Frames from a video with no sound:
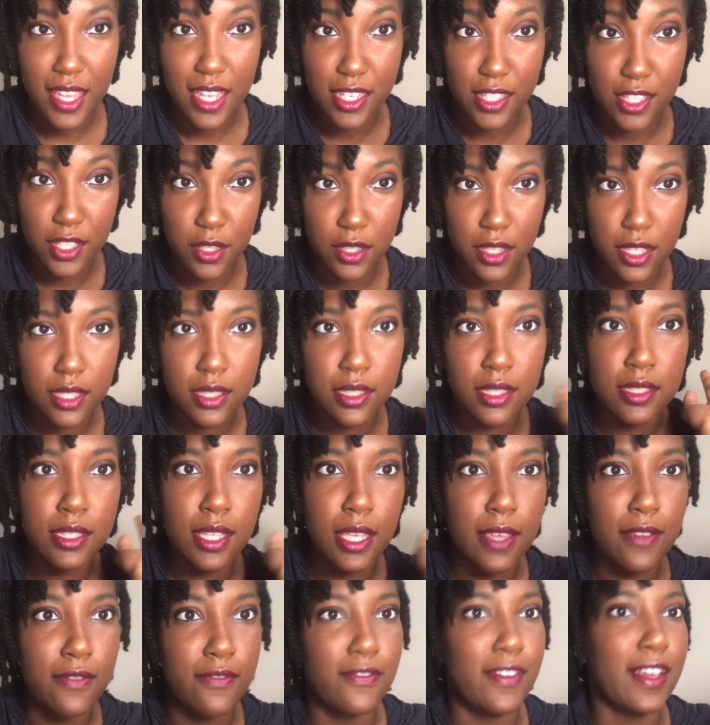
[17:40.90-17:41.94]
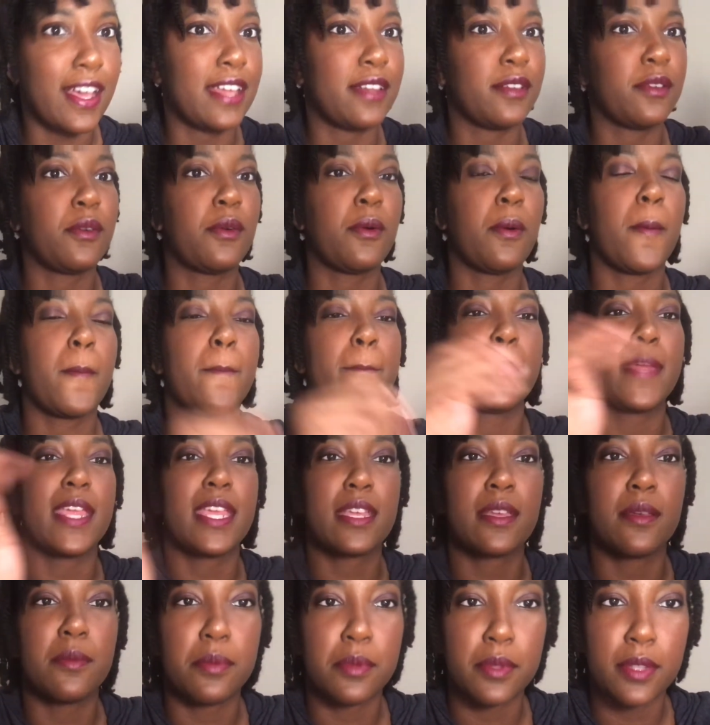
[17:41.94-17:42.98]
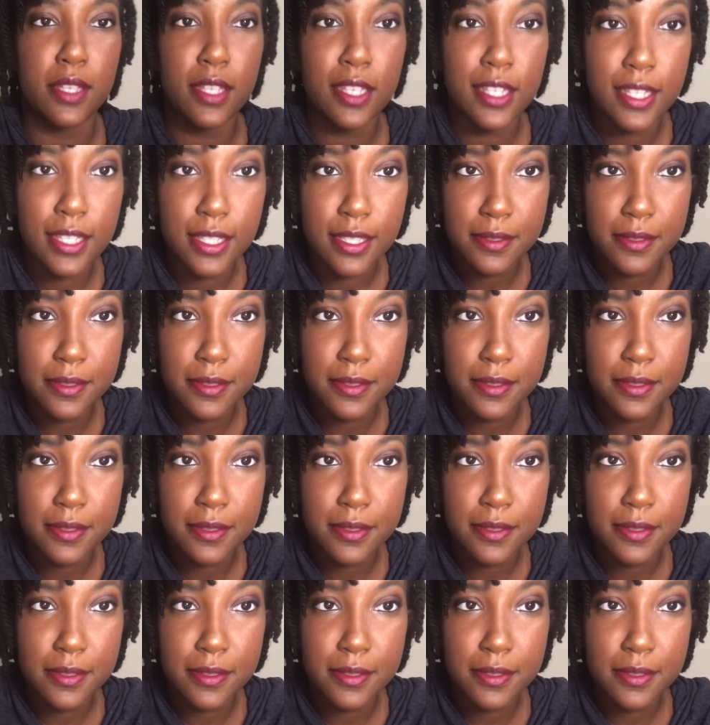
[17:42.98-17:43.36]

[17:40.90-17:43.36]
So this is the final makeup look.